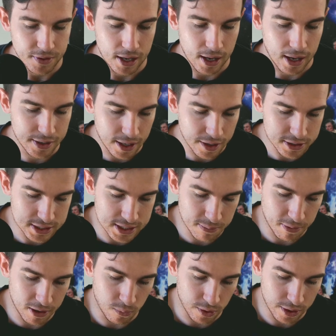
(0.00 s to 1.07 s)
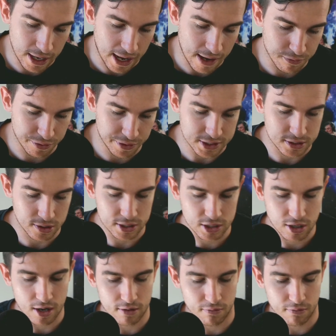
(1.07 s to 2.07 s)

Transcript: Another tip I want to have on this. So there's kind of